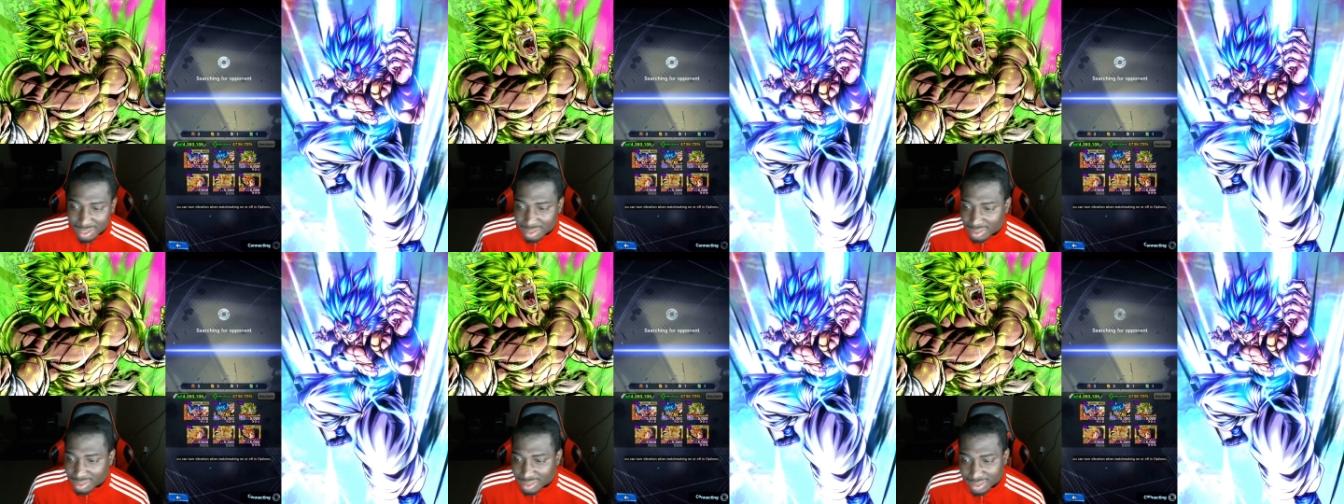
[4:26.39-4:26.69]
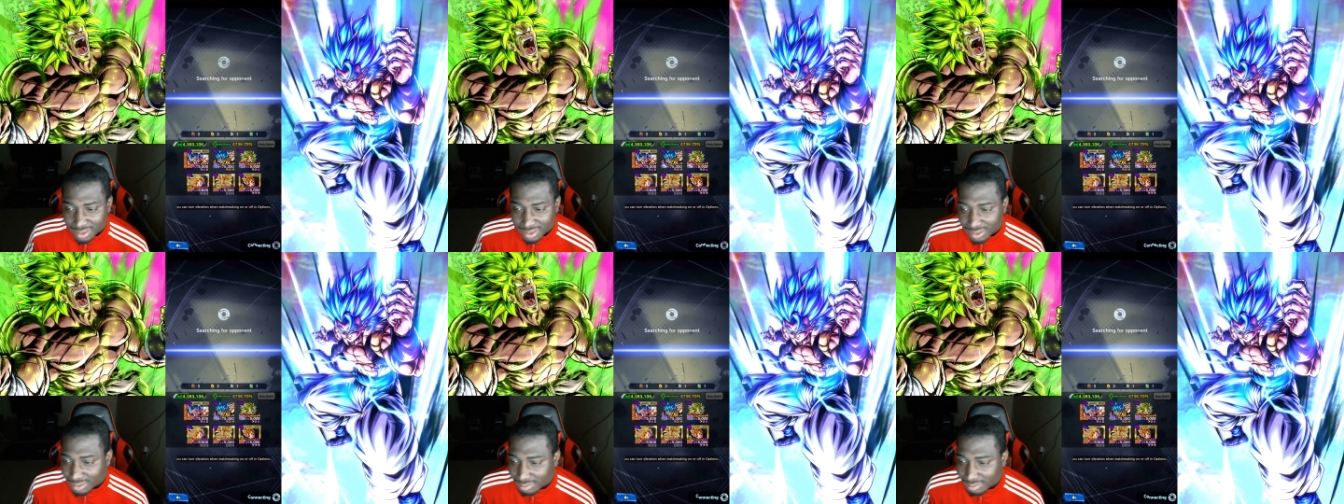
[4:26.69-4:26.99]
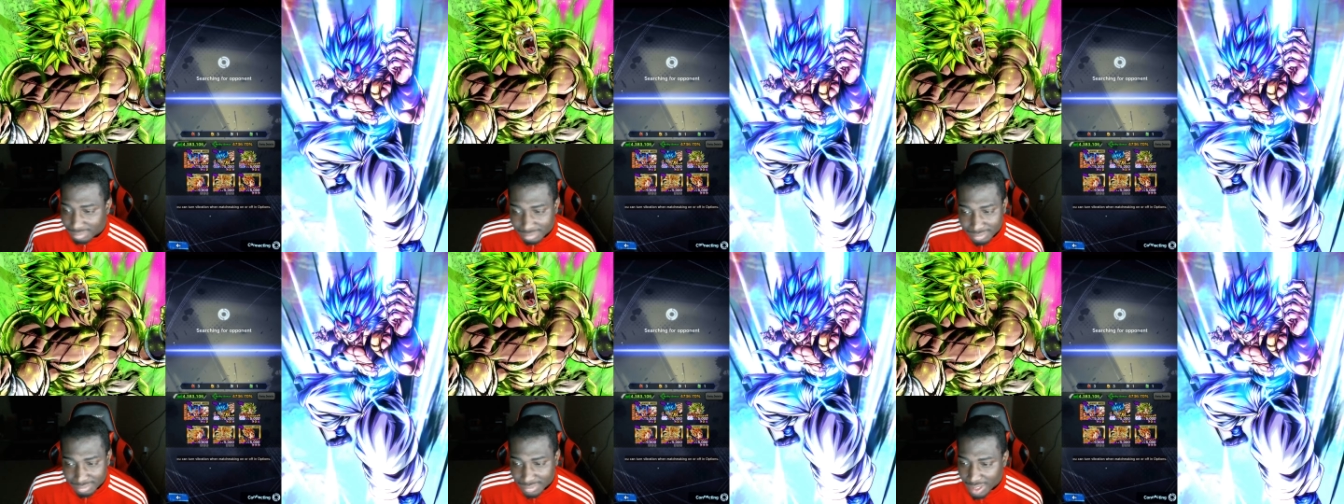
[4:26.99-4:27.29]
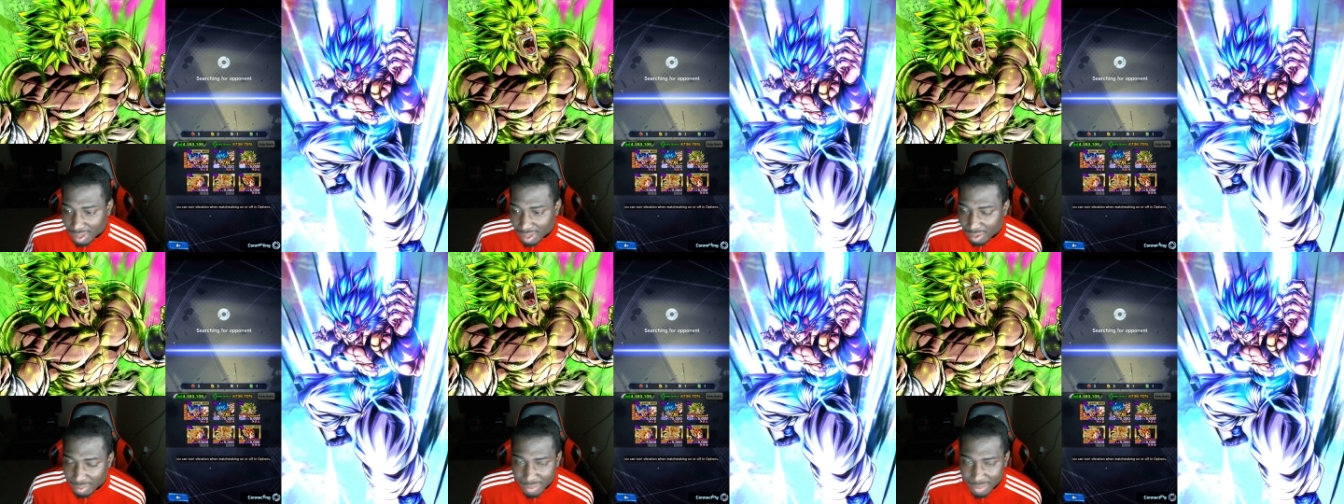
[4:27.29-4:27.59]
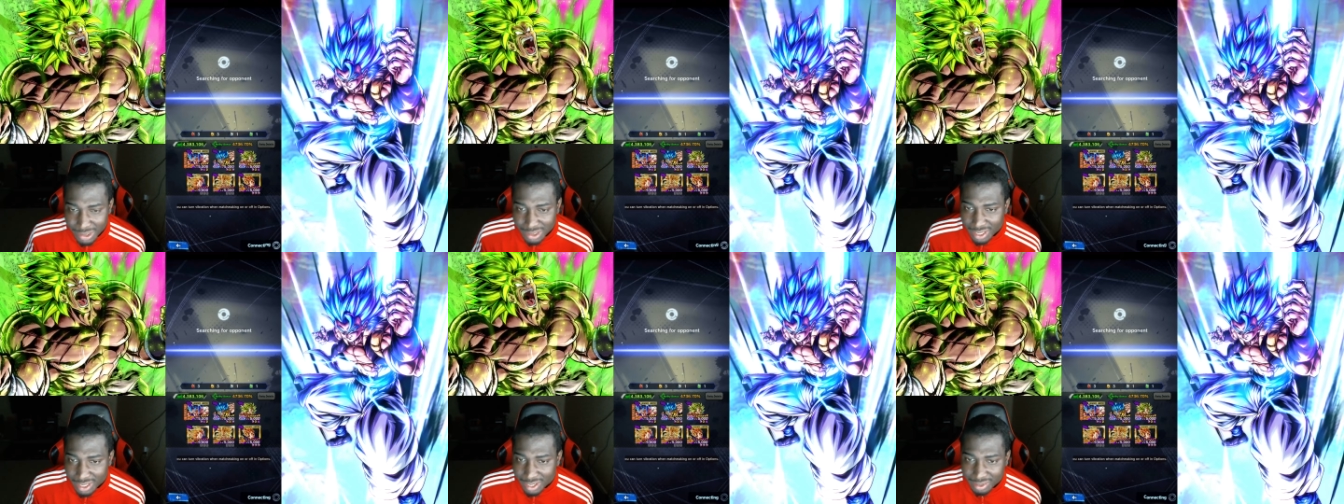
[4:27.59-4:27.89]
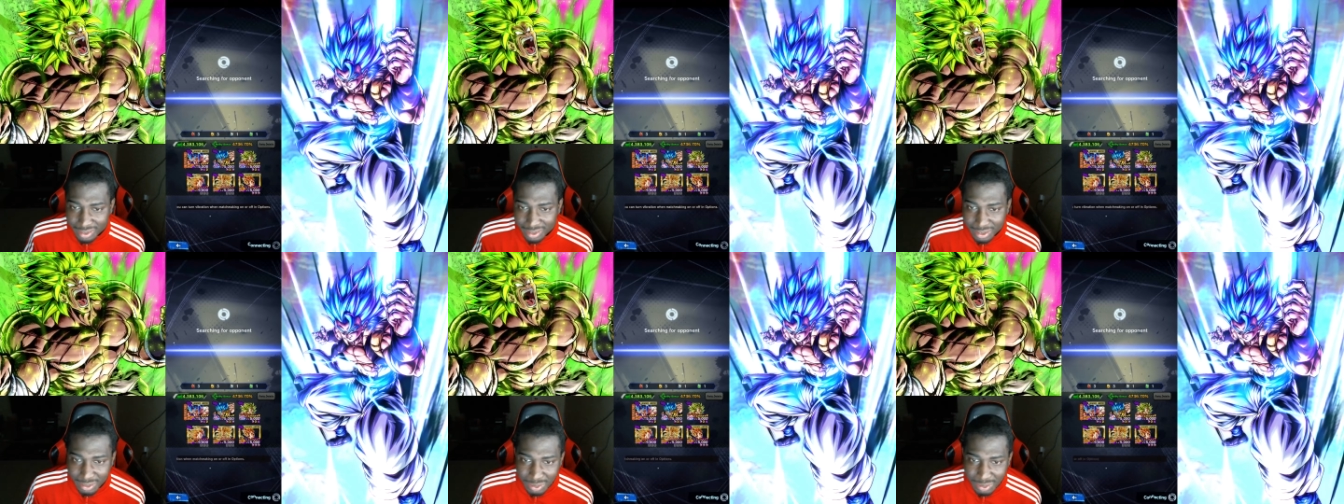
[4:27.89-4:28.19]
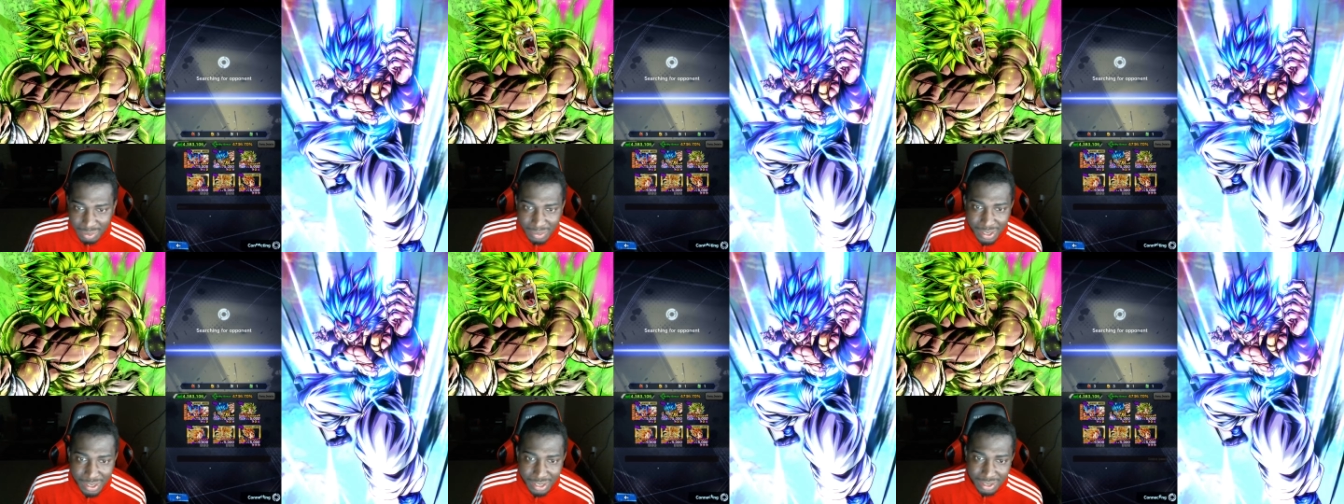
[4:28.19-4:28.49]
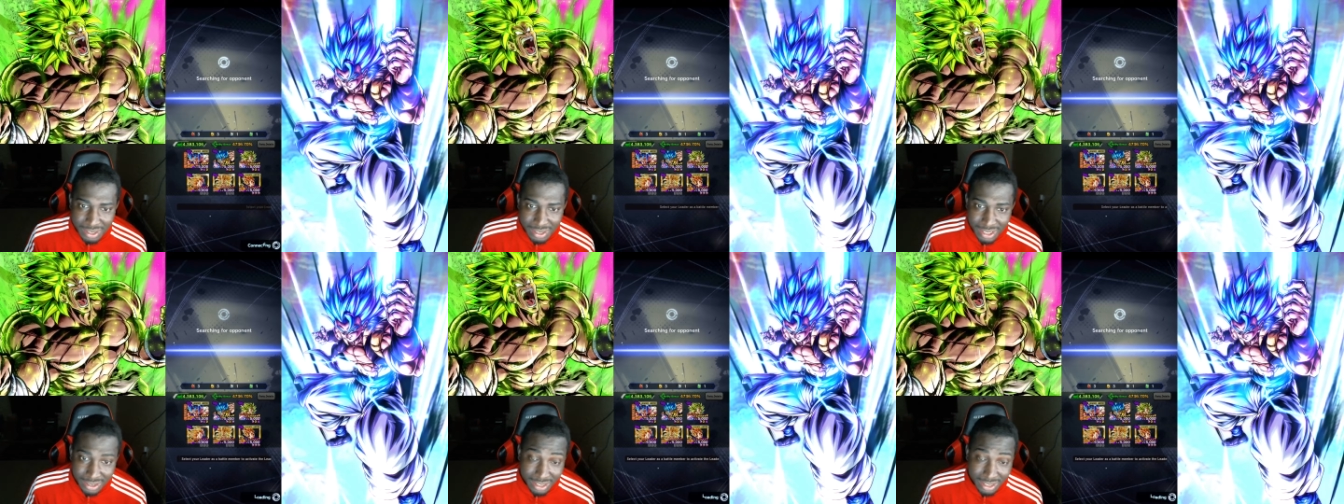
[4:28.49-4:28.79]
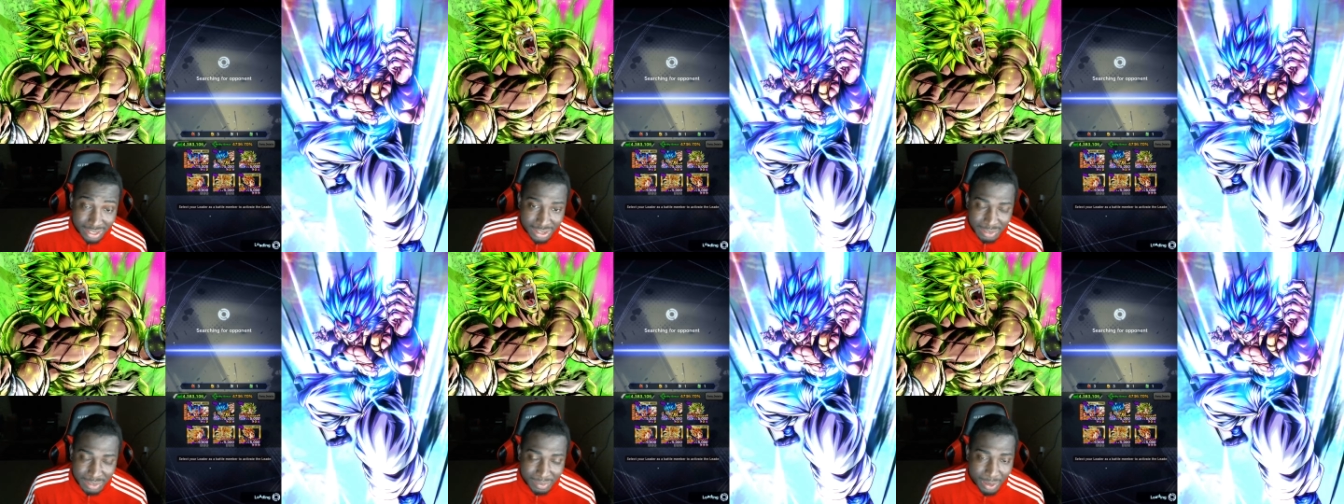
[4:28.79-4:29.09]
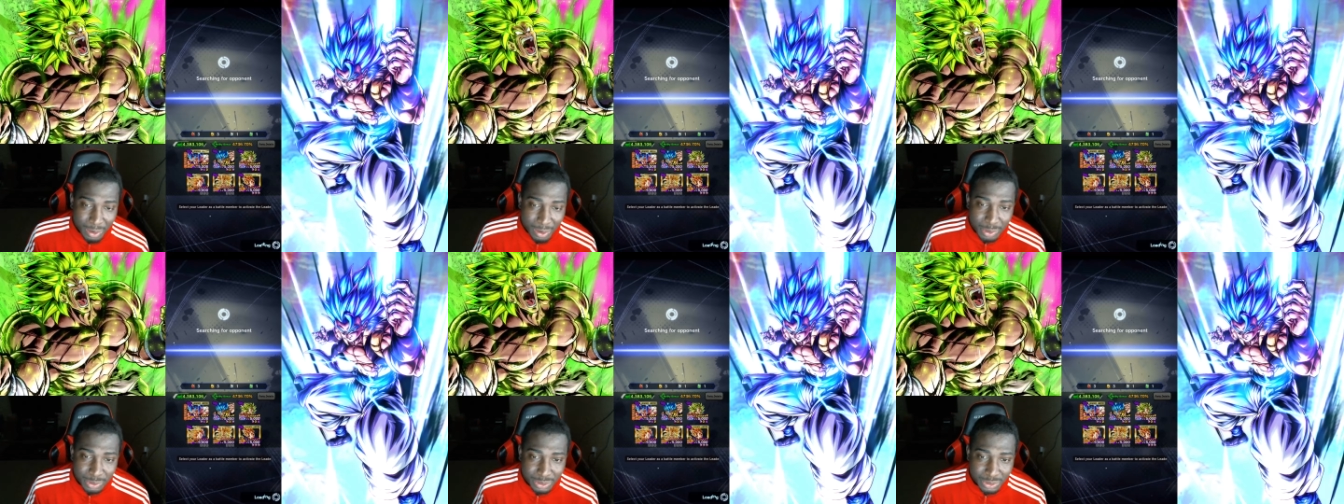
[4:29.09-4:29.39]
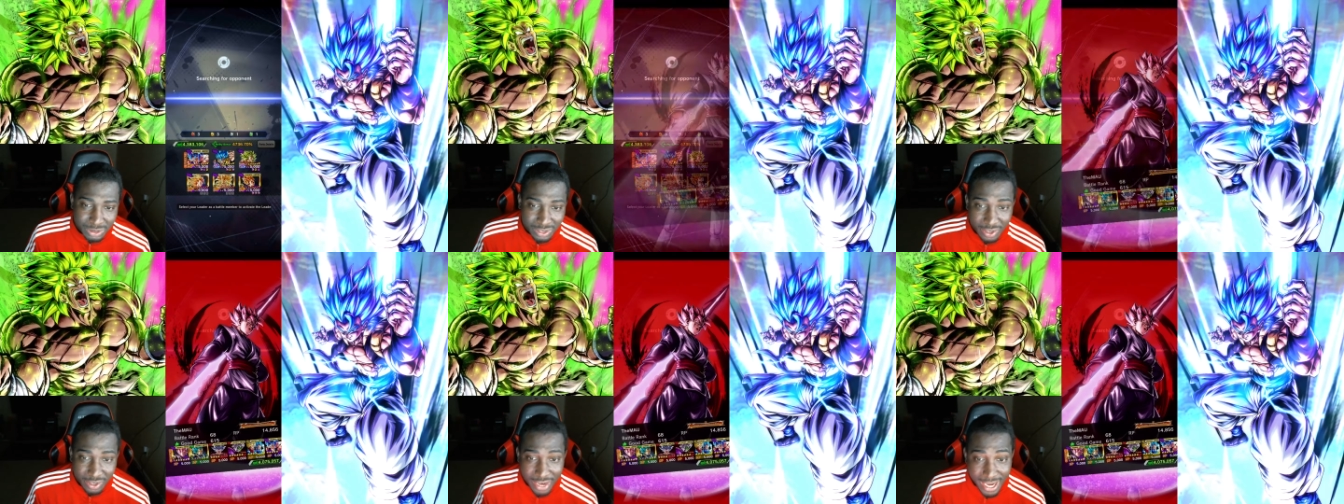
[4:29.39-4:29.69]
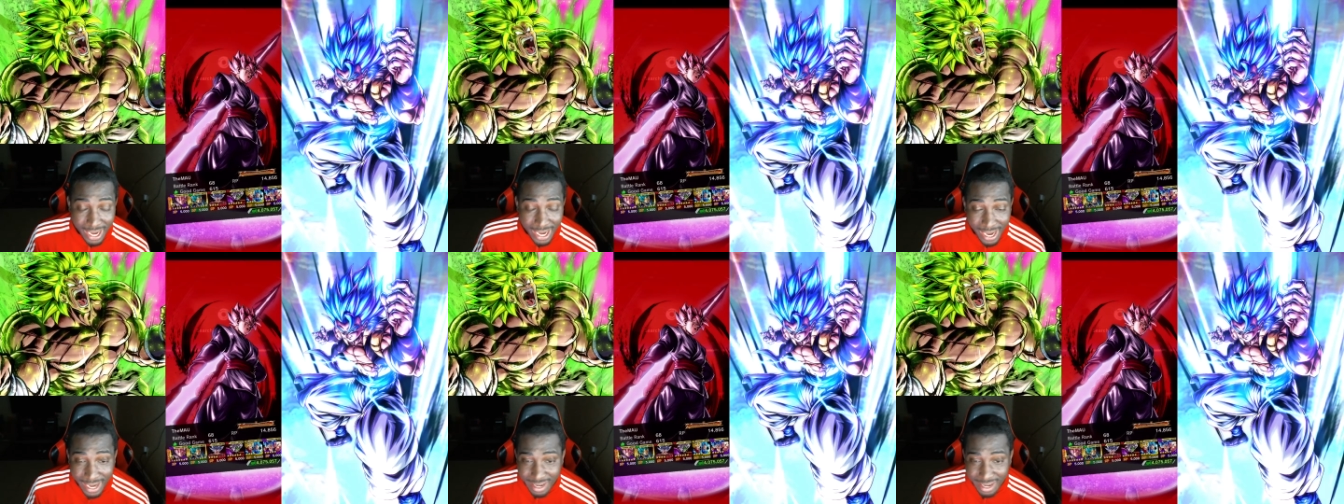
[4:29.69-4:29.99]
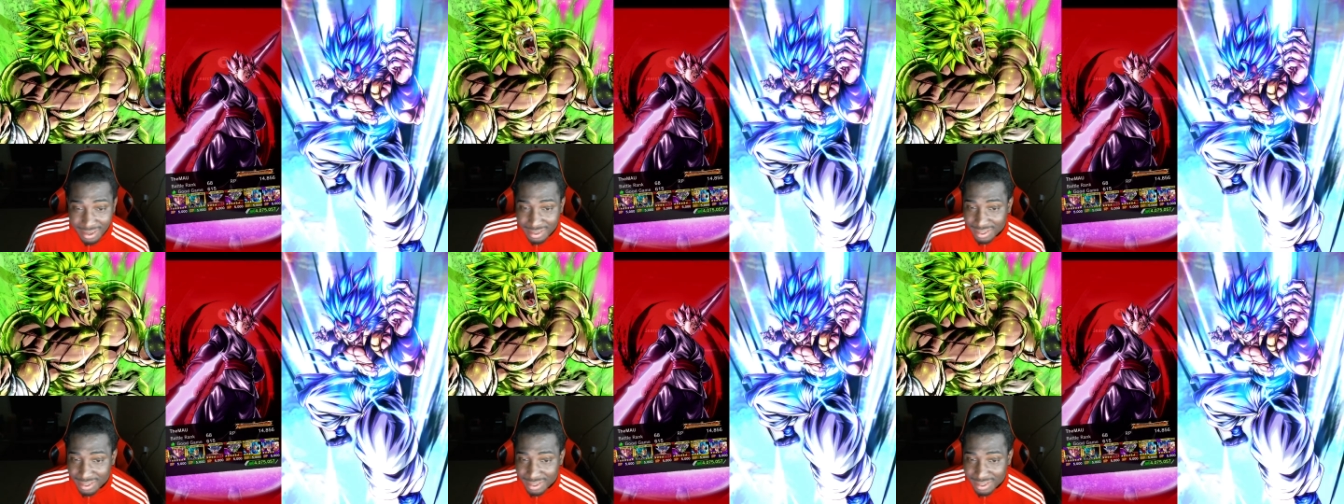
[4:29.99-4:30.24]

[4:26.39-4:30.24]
because, you know, it's not going to do much. As you guys see, my ultras are at eight.